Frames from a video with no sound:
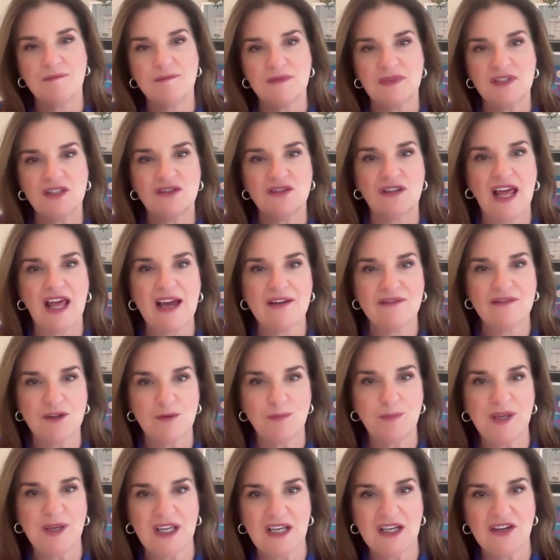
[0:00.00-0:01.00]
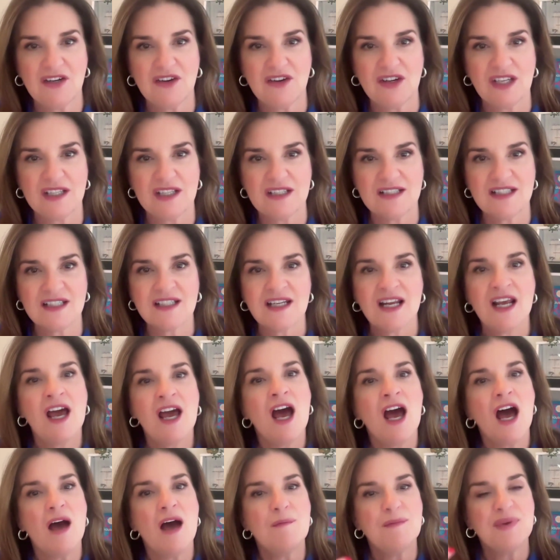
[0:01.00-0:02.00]
You'll have your period."
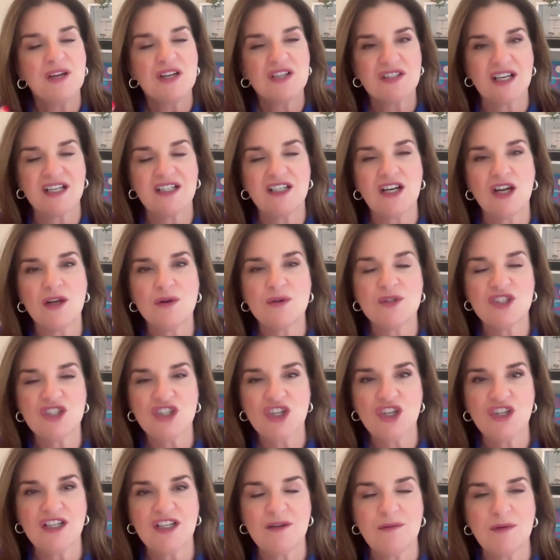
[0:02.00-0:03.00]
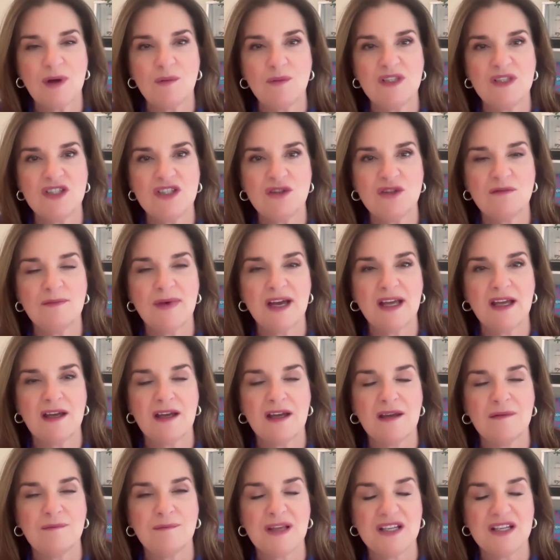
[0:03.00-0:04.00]
Because I know certainly when we do
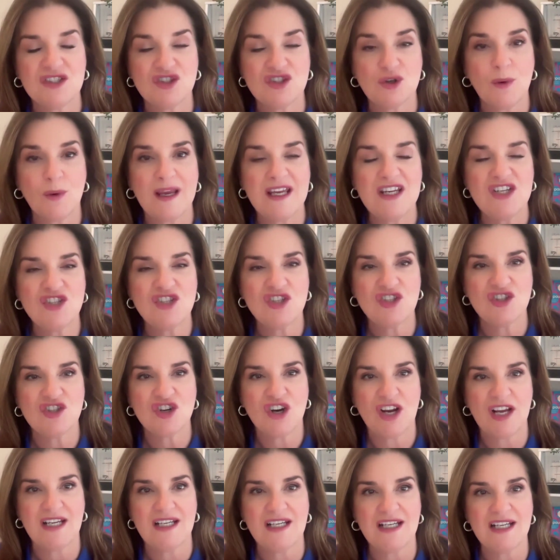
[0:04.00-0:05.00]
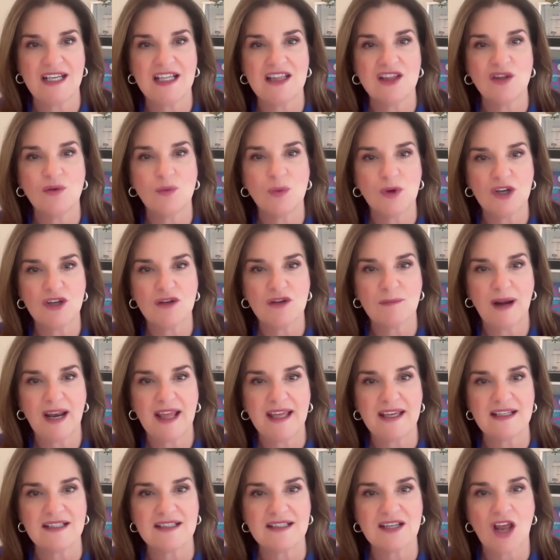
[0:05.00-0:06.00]
menstruation training in the
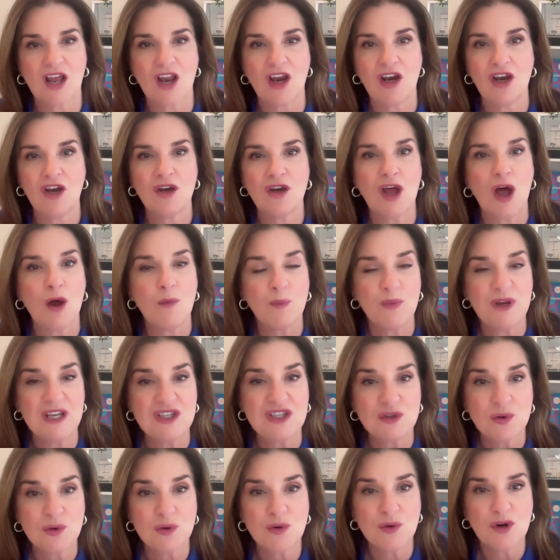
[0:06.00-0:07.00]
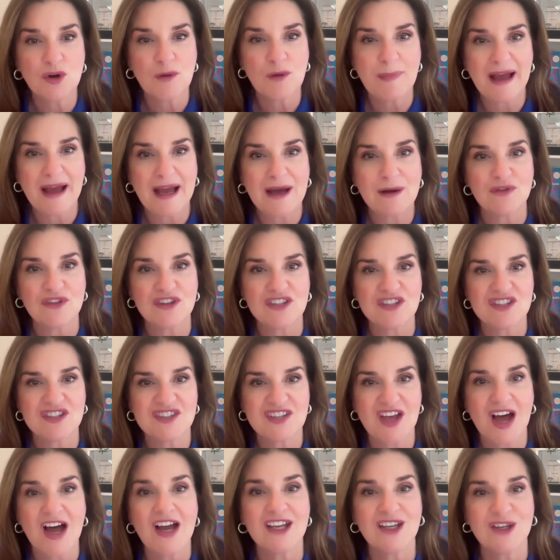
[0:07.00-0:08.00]
workplace, and we talk about the
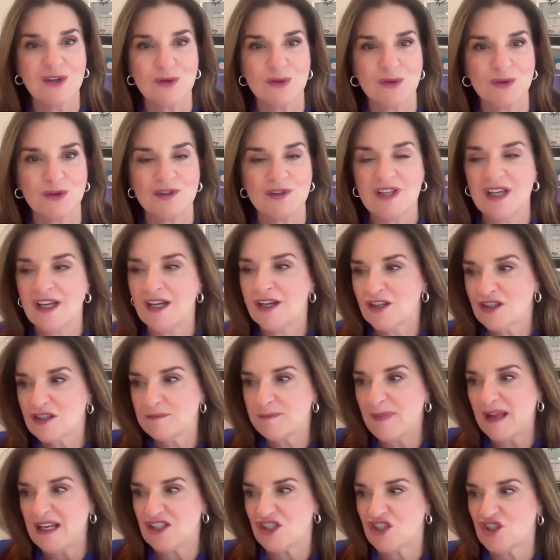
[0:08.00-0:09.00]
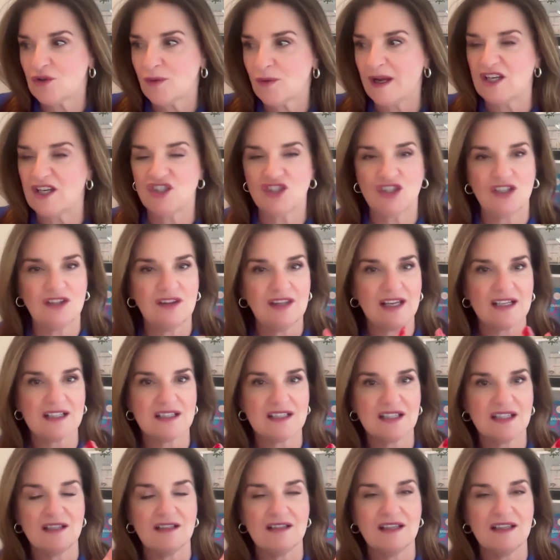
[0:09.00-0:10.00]
cycle, because menstruation,
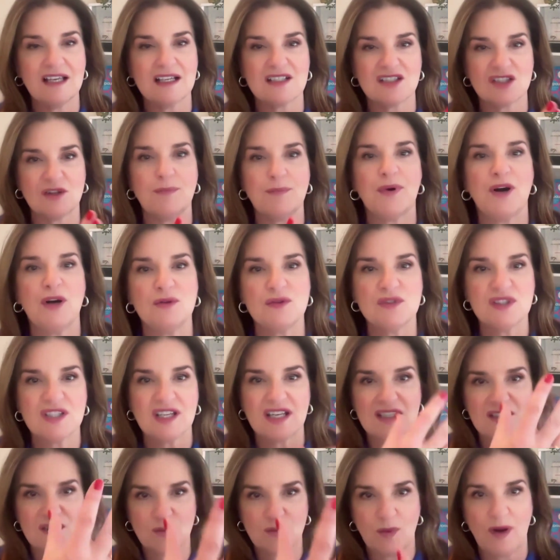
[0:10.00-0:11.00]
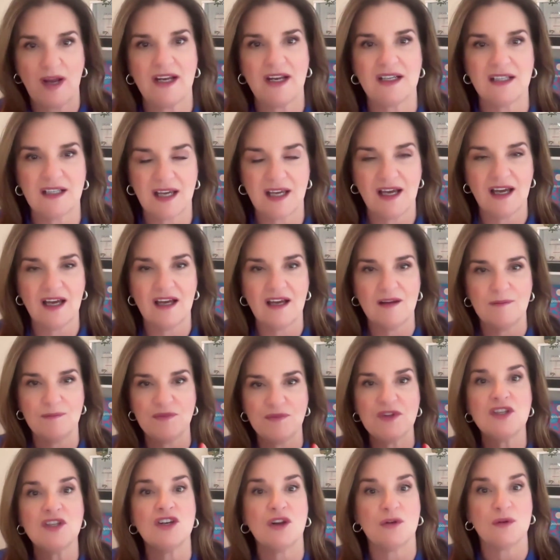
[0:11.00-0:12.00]
that's the process when
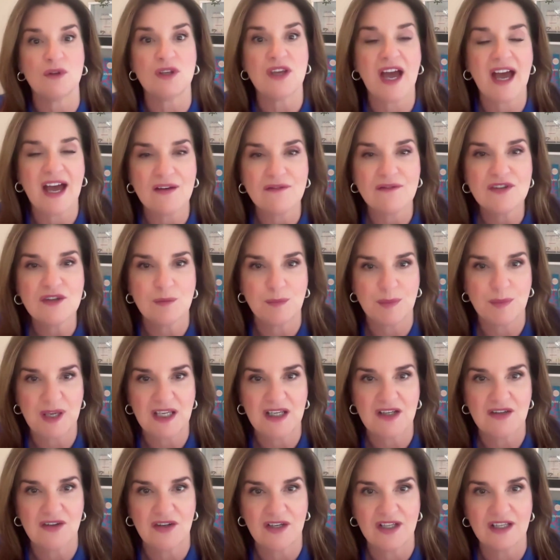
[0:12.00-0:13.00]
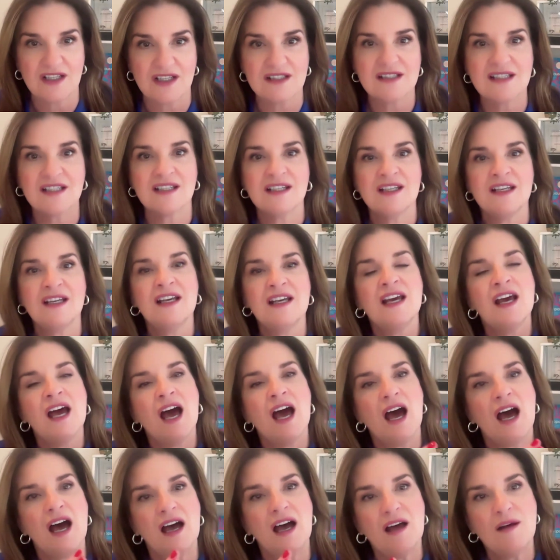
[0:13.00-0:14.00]
you have your period.
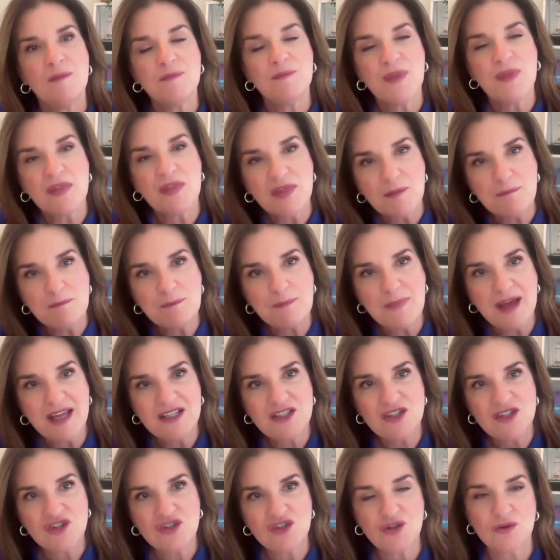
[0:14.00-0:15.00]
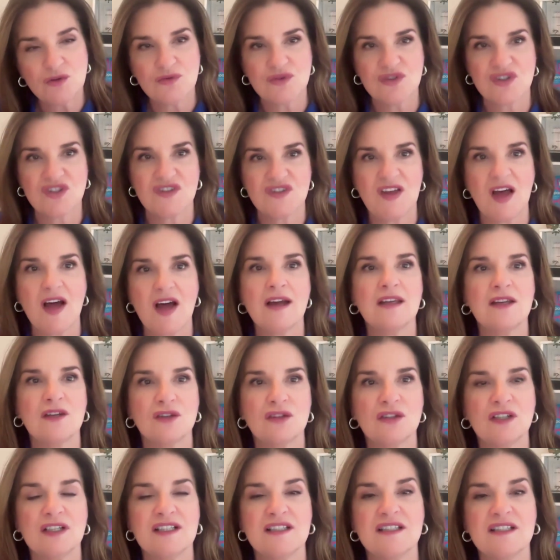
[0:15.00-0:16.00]
The menstrual
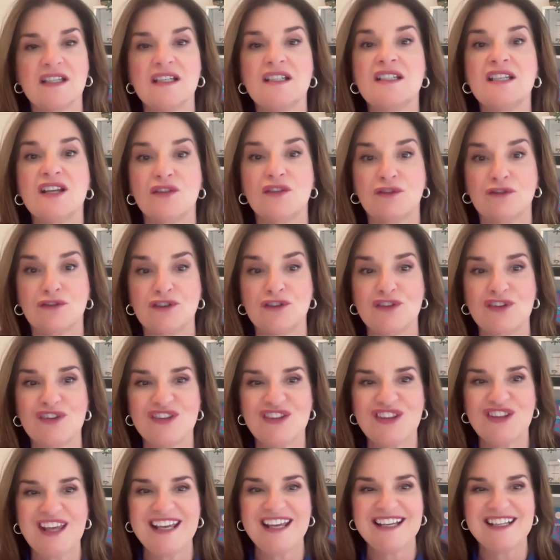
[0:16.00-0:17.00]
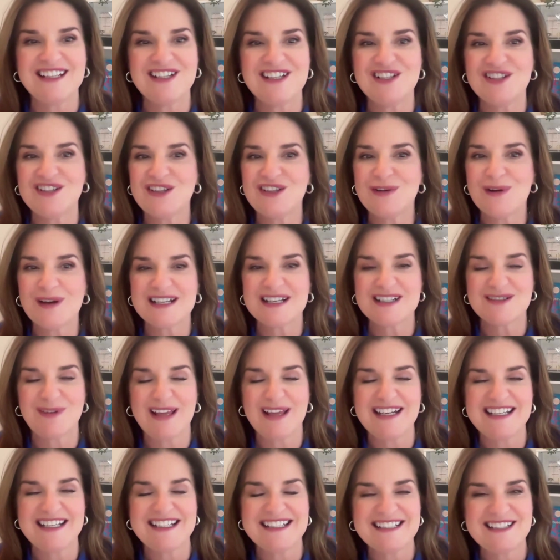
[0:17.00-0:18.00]
cycle is a different thing, and you
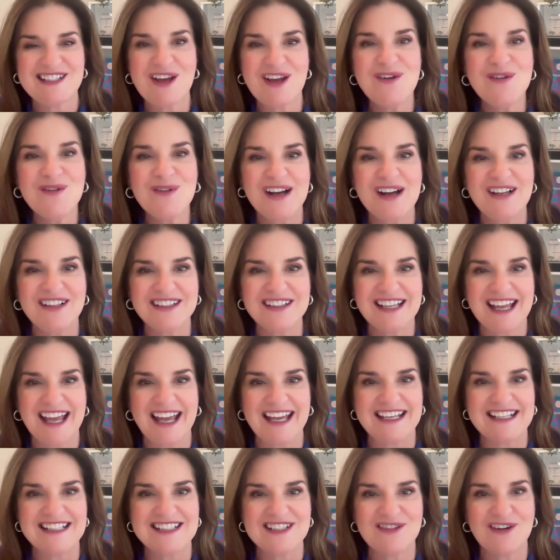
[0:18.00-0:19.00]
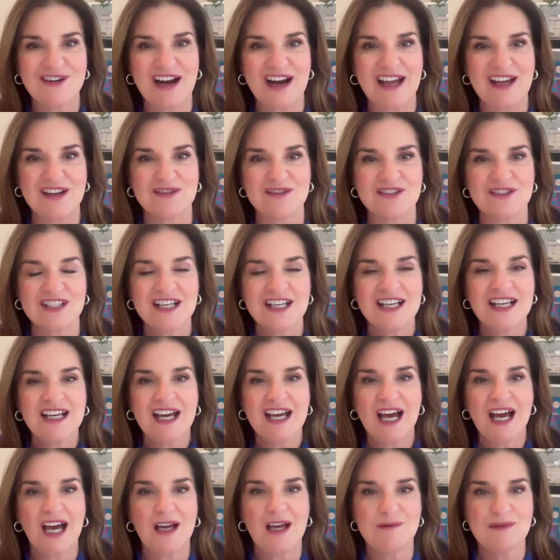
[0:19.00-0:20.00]
explained it so well, Kate, around
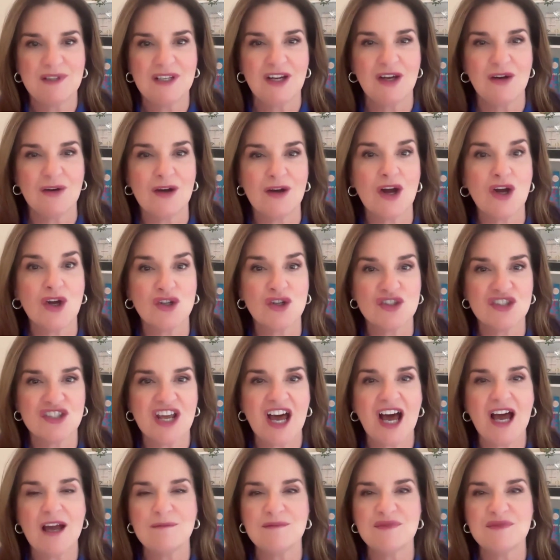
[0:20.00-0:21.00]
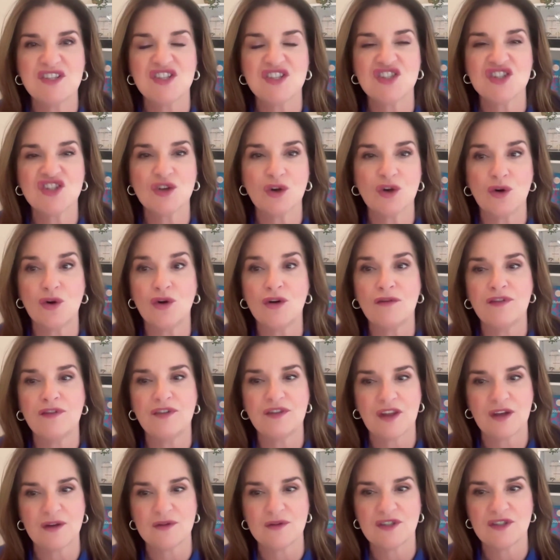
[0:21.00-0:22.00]
a good time to score for
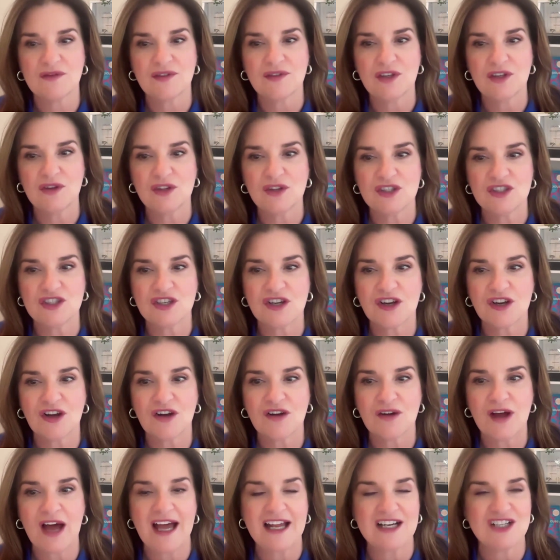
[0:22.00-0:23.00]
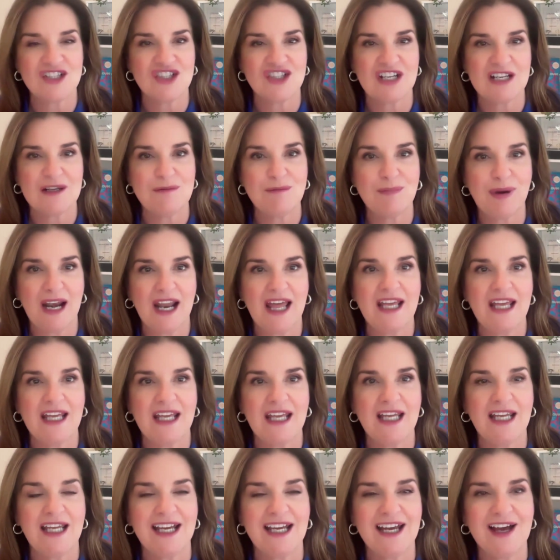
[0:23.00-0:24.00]
those of you that are actually
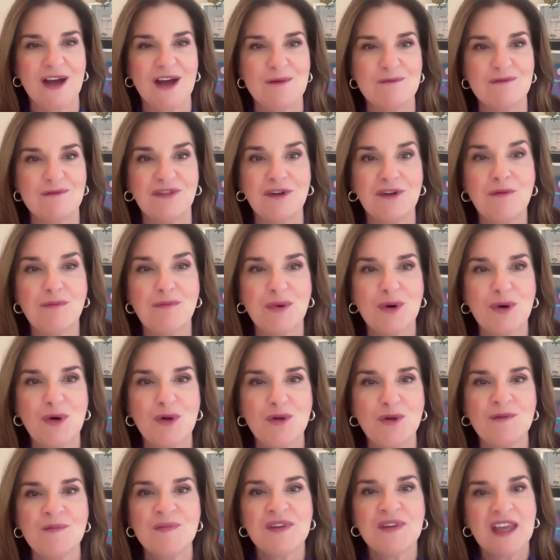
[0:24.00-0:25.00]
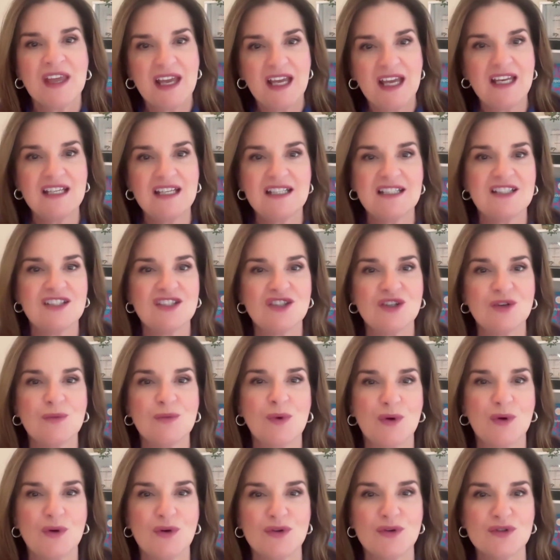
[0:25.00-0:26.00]
playing football is
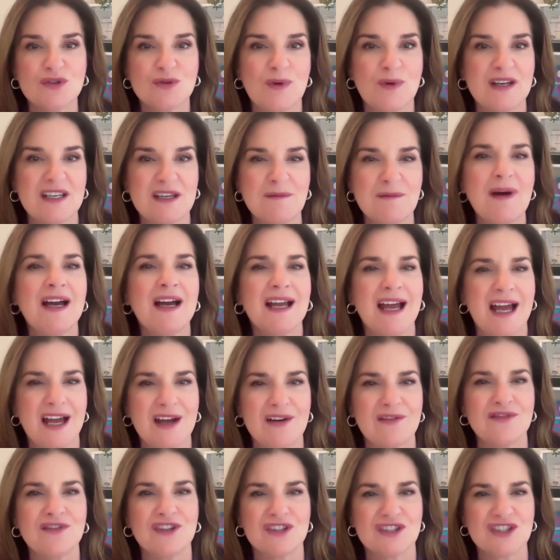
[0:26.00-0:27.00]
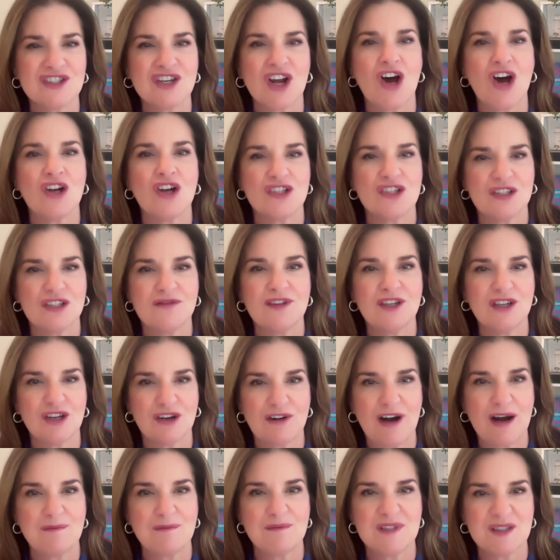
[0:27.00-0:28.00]
towards when you might have the start of your
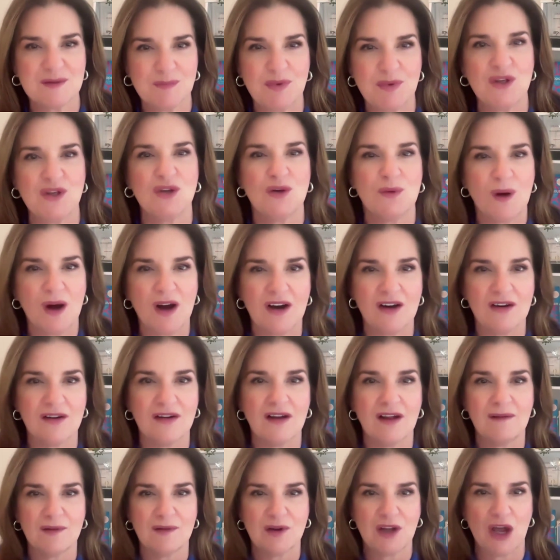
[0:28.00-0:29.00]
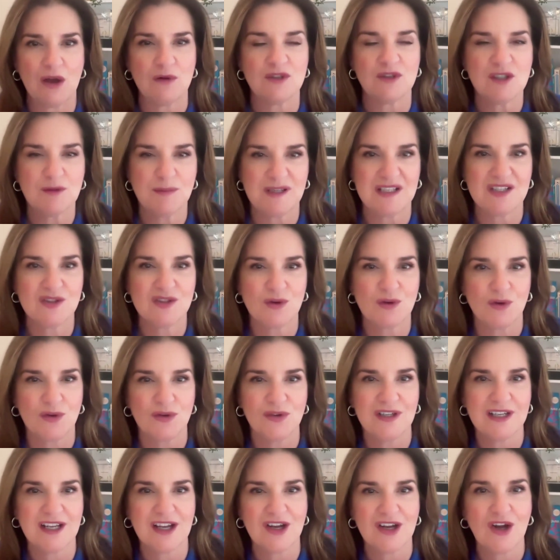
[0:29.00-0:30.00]
cramps, but you are going to be
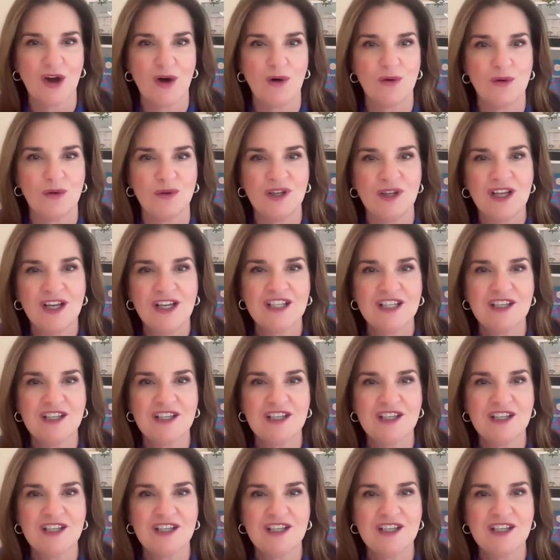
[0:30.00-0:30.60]
scoring a goal.